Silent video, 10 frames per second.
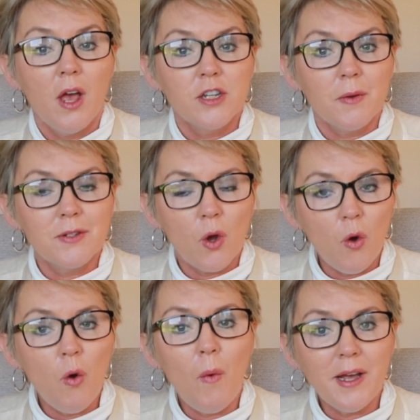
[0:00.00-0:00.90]
So it's
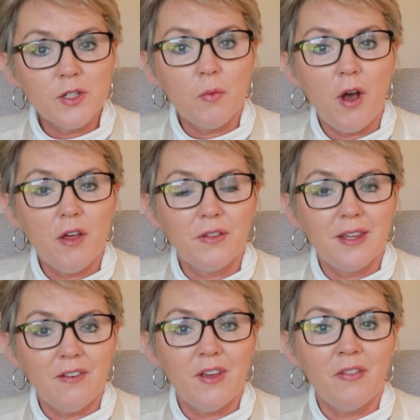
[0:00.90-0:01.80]
always worth
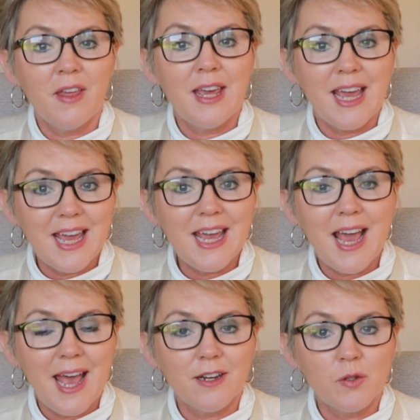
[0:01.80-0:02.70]
giving the
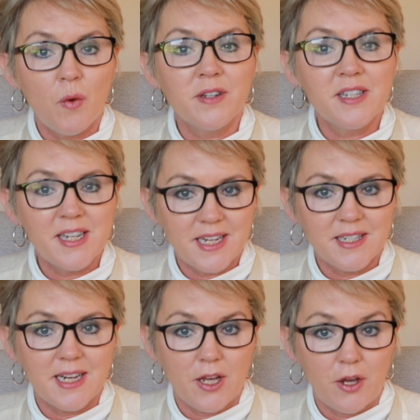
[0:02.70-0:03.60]

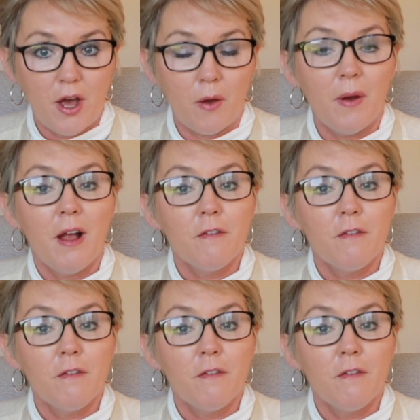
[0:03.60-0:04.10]
EX160 a go.